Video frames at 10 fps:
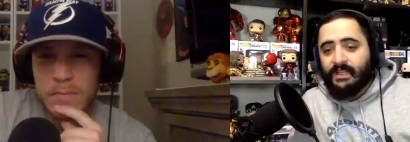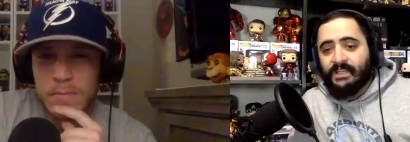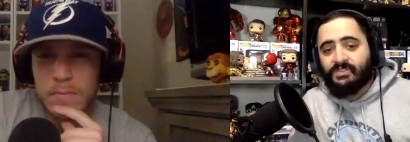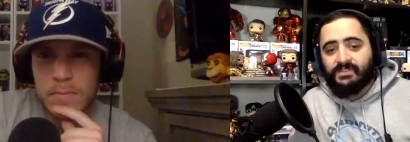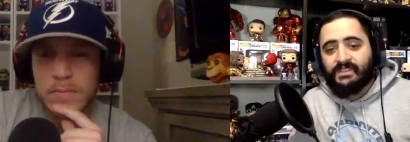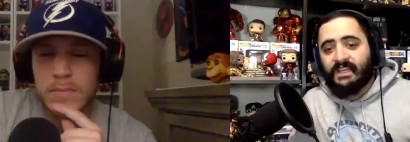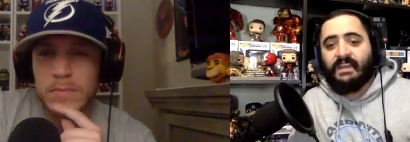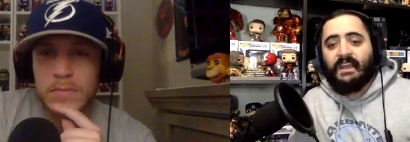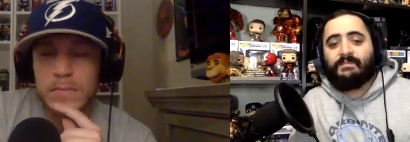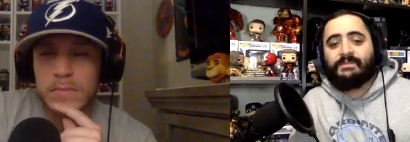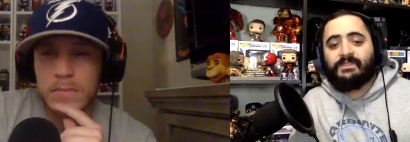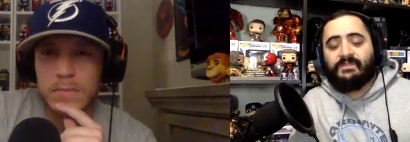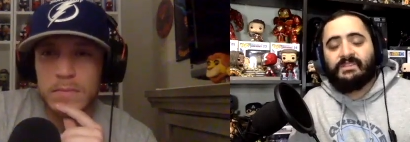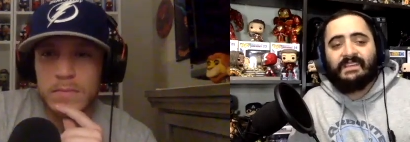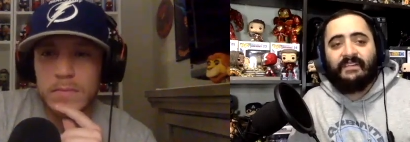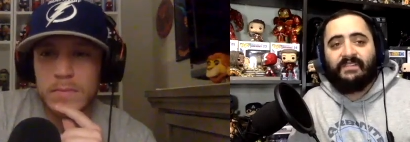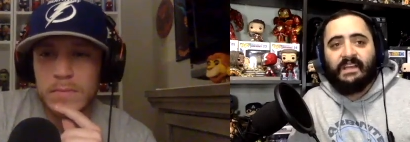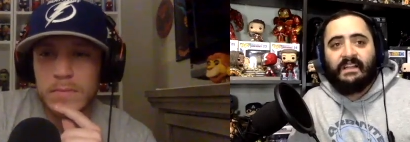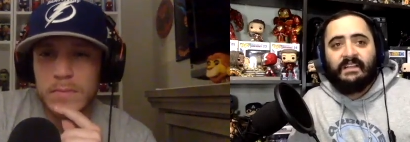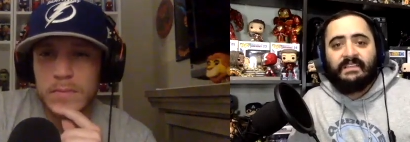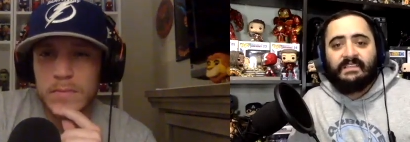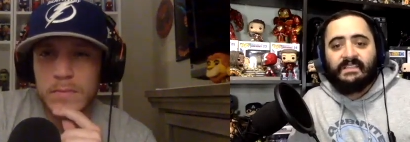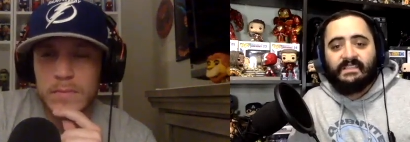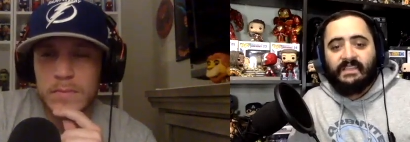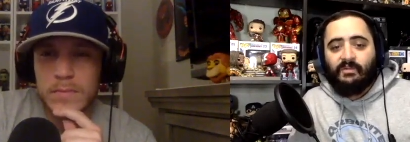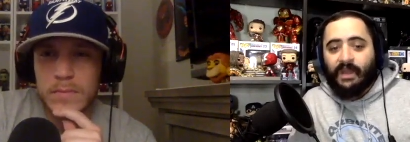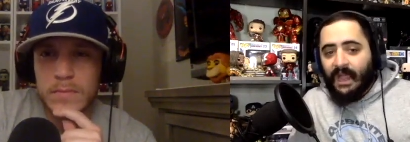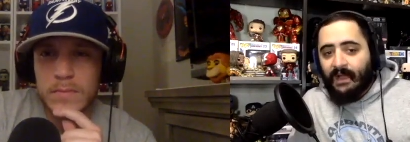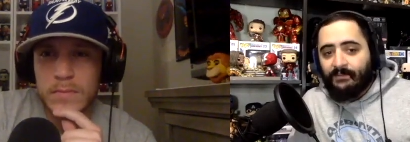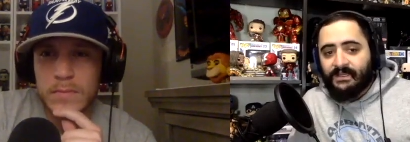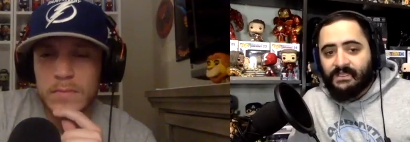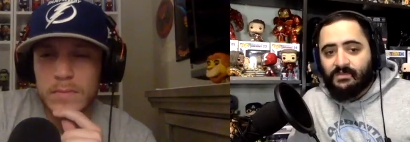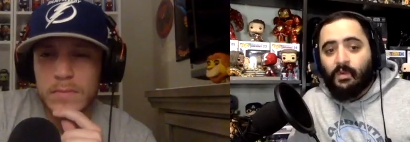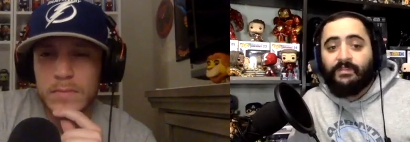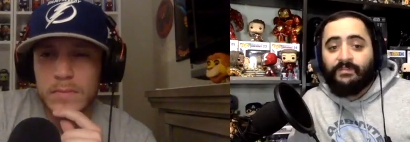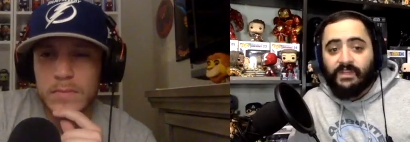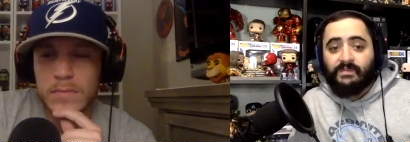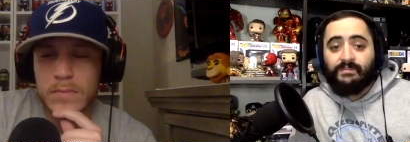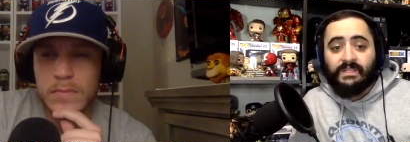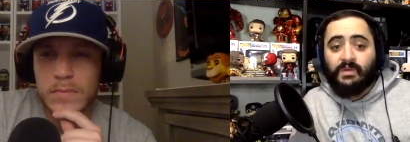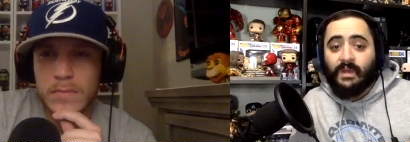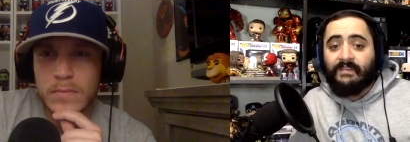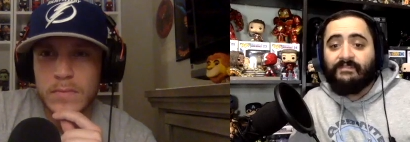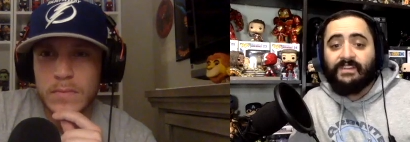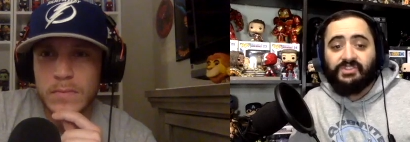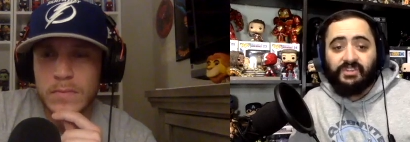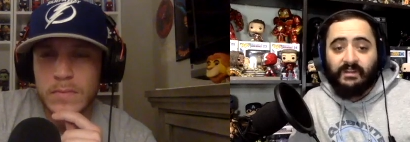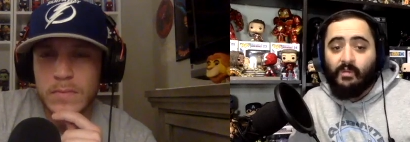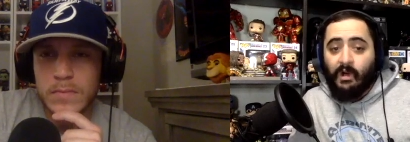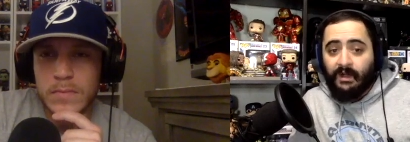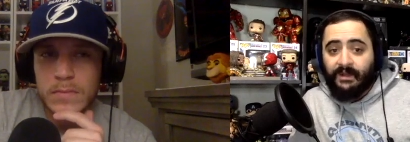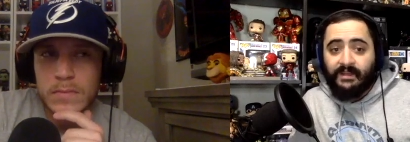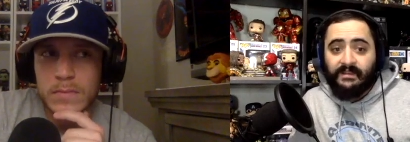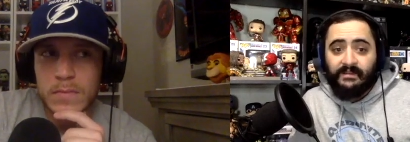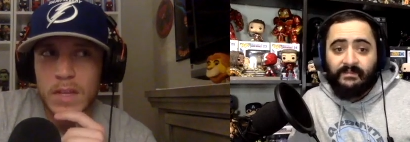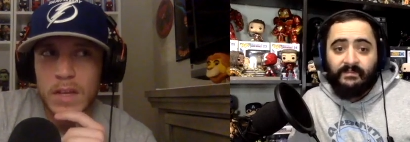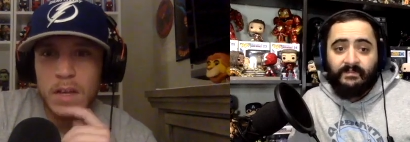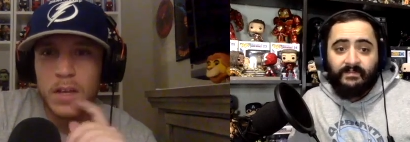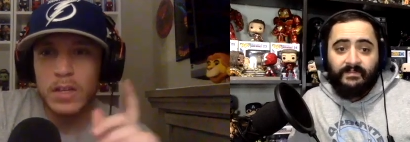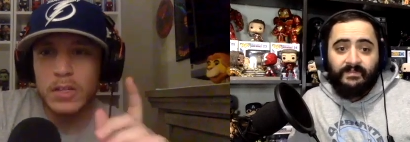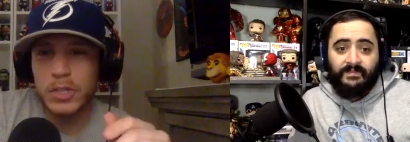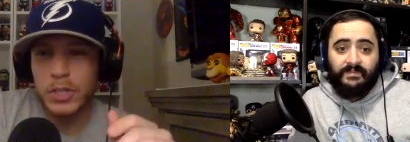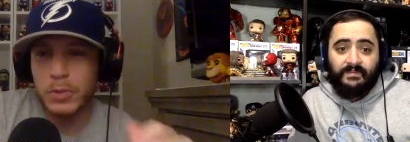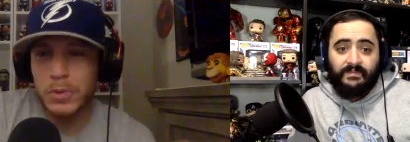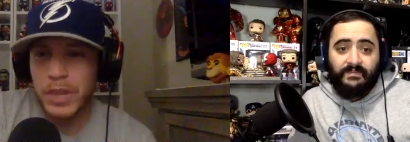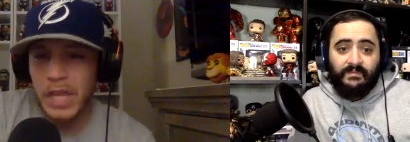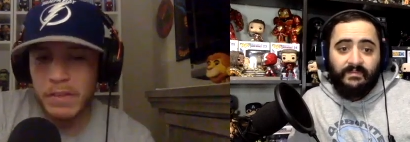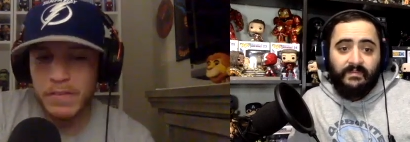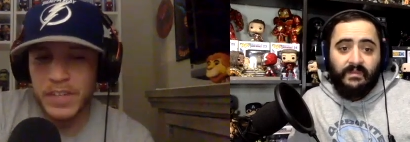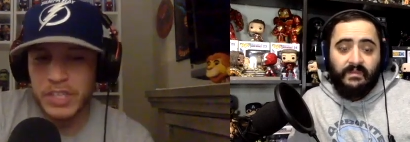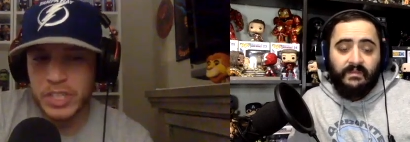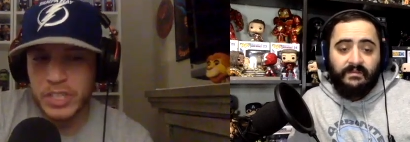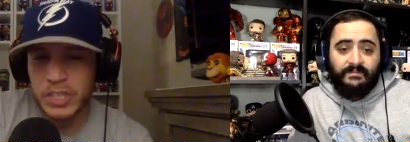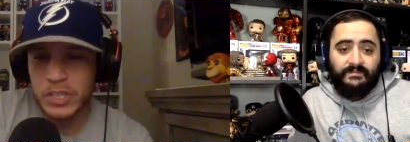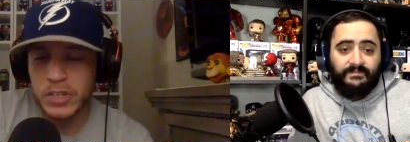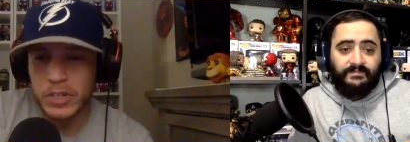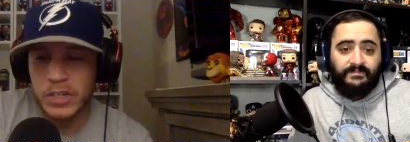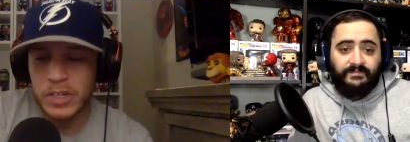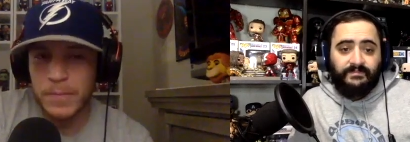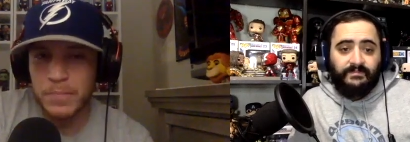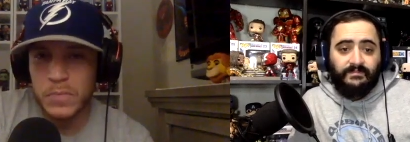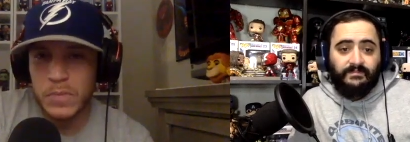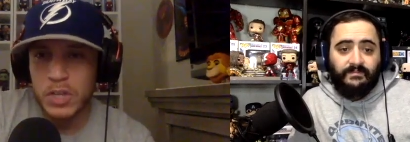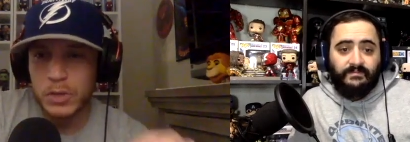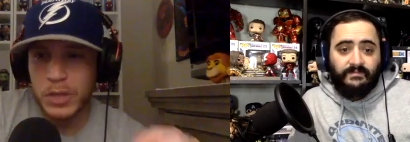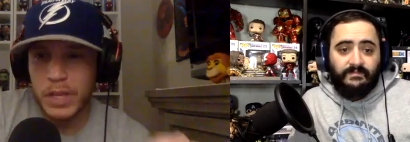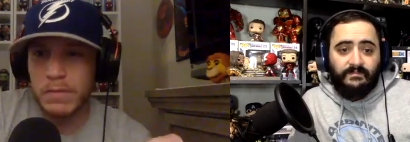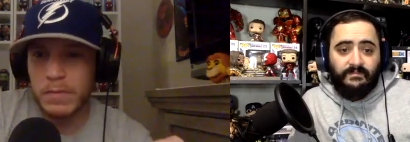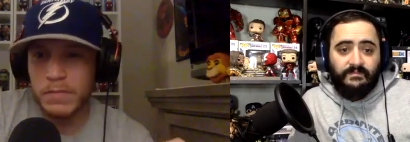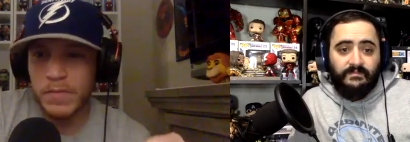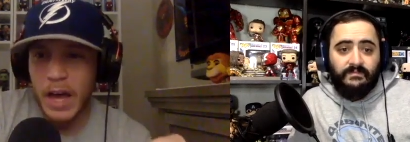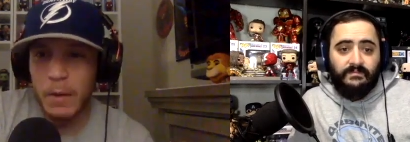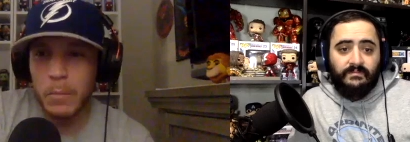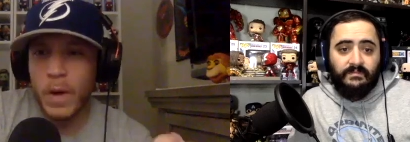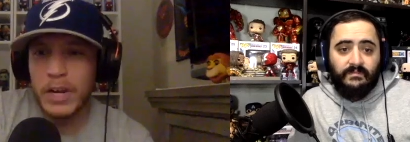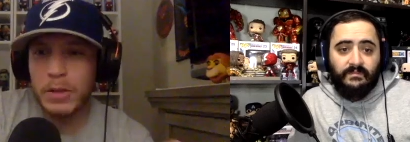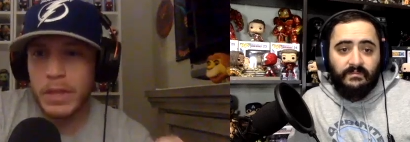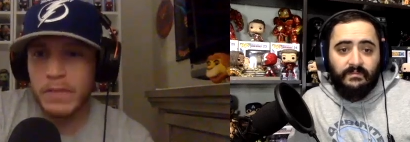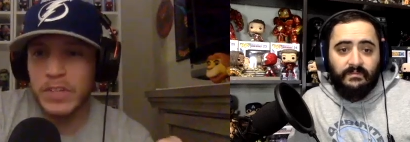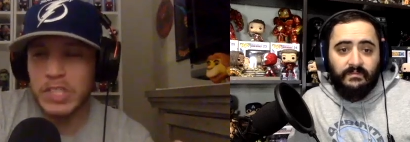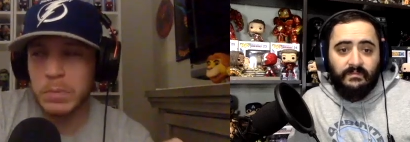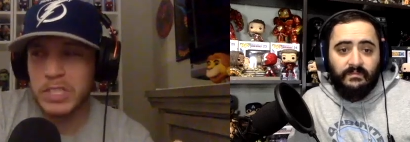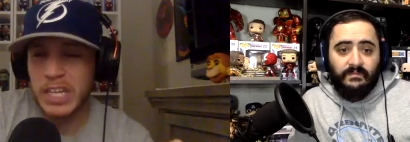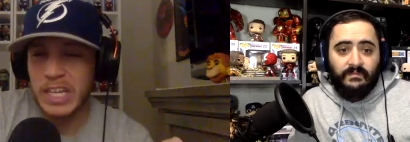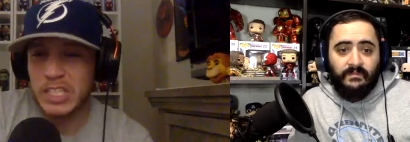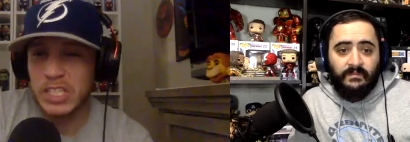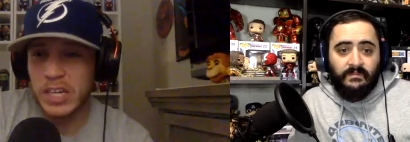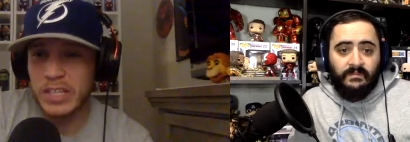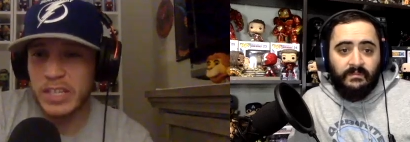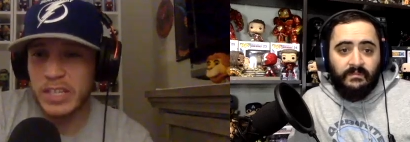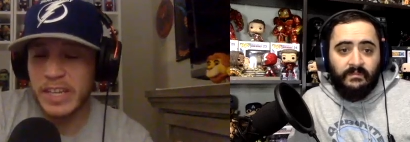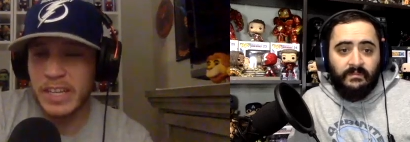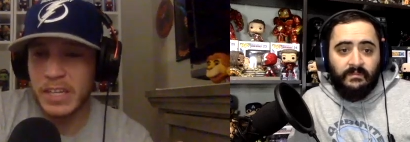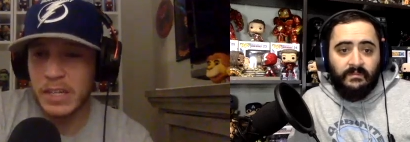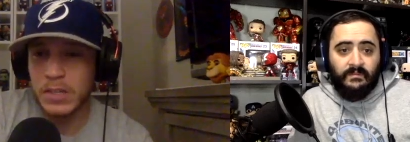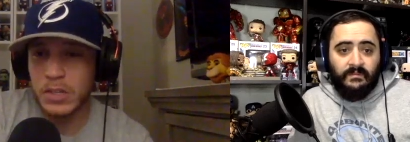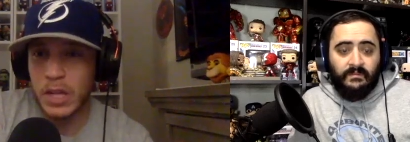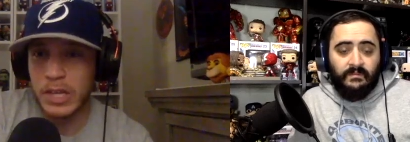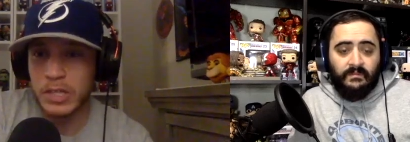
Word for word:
Speaker 1: interesting in episode seven to see what happens with vi- between Vision and Wanda.
Speaker 2: Do you think Vision could? Do you think? How, why do you think Vision was getting sucked in? Like,